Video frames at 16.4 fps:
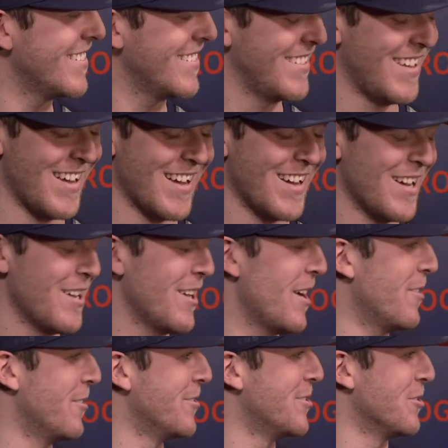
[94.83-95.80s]
Yeah,
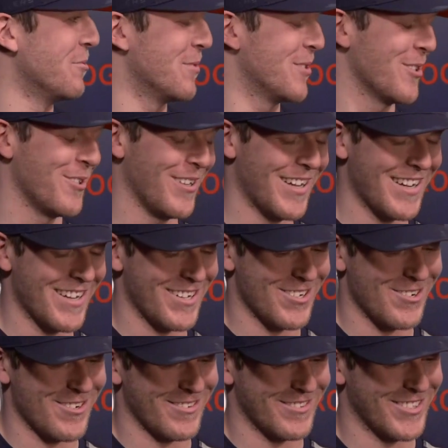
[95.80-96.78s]
I would assume so. Yeah, no,